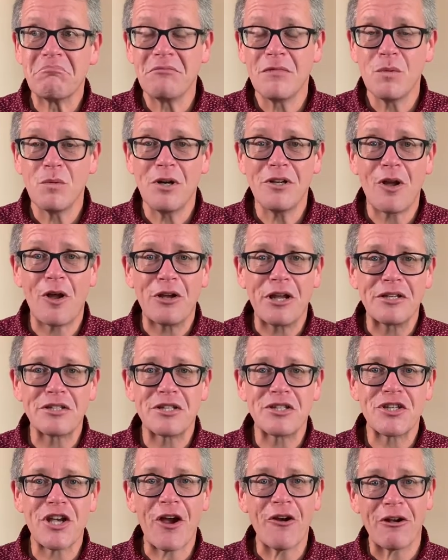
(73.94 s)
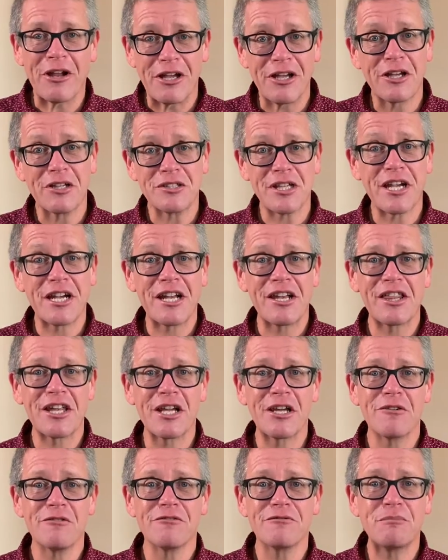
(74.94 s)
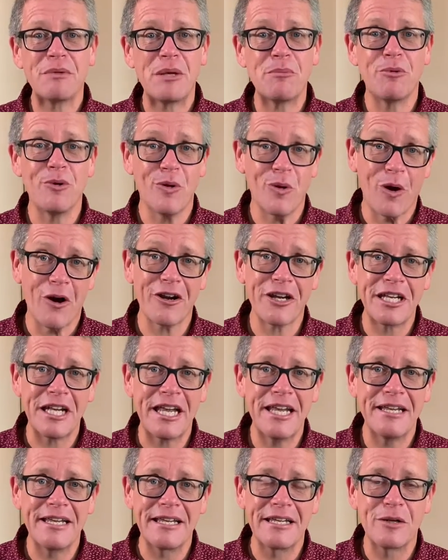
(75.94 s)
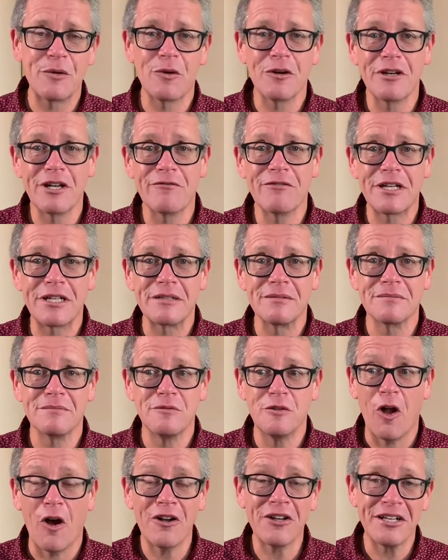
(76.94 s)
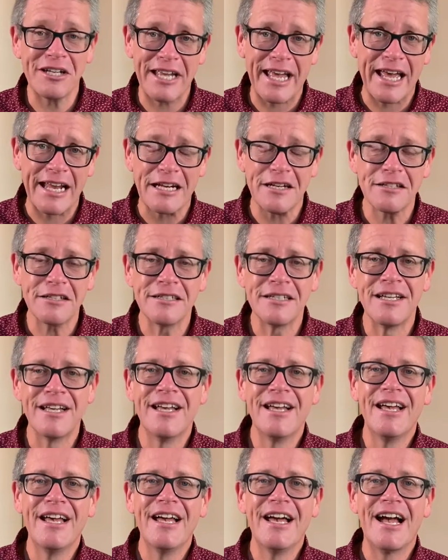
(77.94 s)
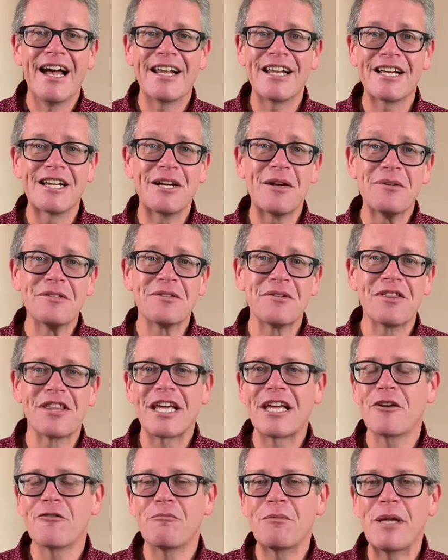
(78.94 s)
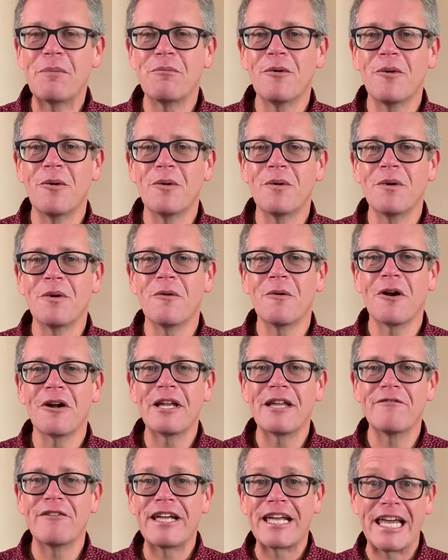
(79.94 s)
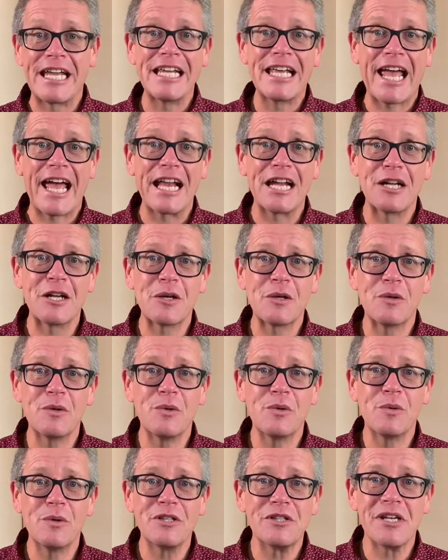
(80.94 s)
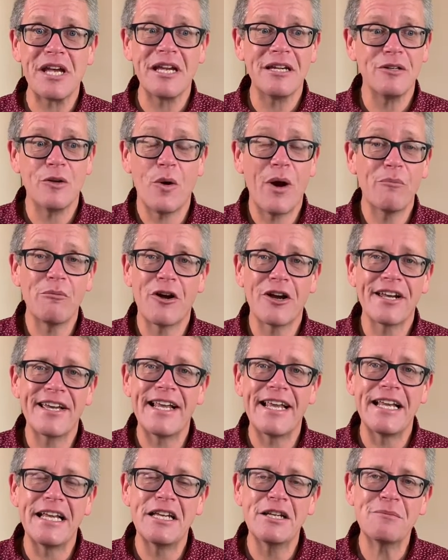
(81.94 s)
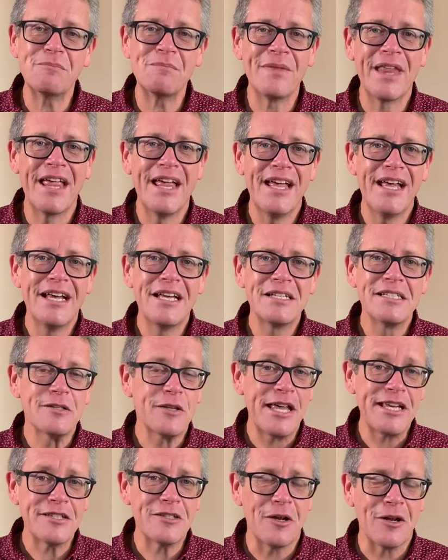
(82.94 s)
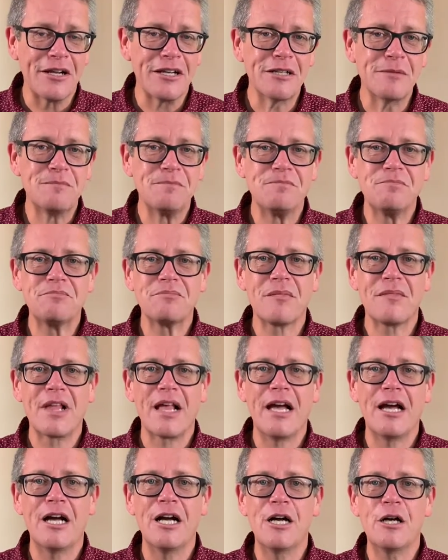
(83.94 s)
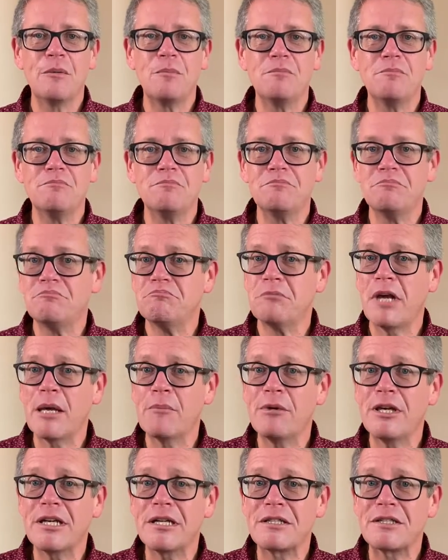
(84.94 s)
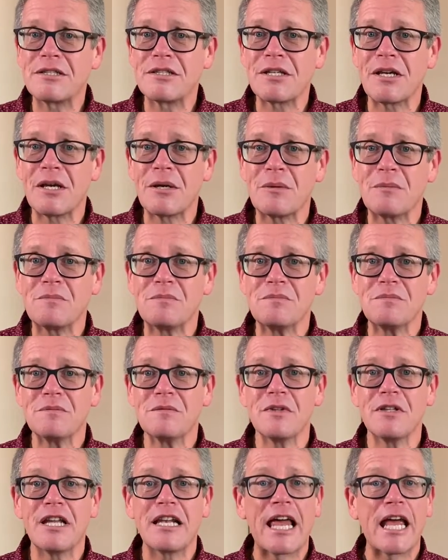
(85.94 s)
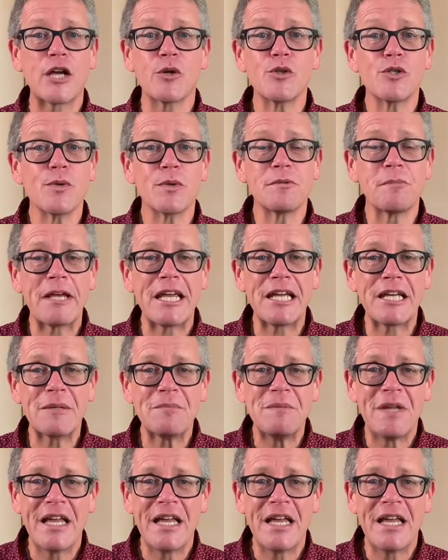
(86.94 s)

Well, not necessarily, because I can think of people who are Canadian who are living not in Canada. And I can also think of people who are living in Canada who would say, no, I'm not Canadian. So that's not it. Uh, maybe it's um, the language we speak.